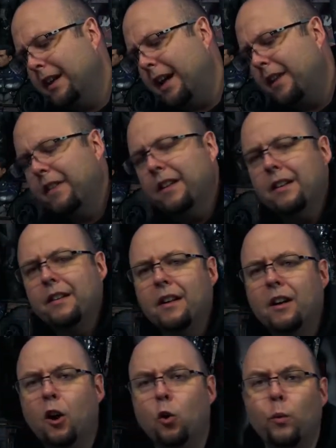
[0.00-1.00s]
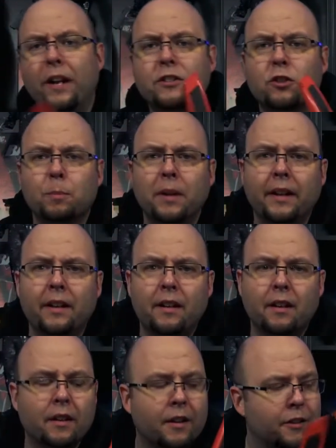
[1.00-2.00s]
and then a razor blade
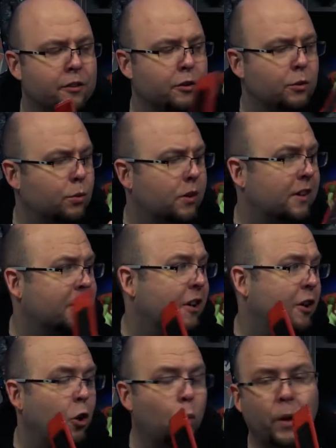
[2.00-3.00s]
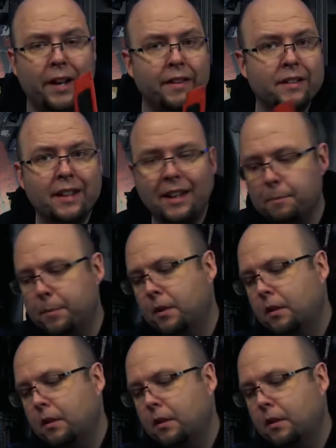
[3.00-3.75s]
to cut away the tape,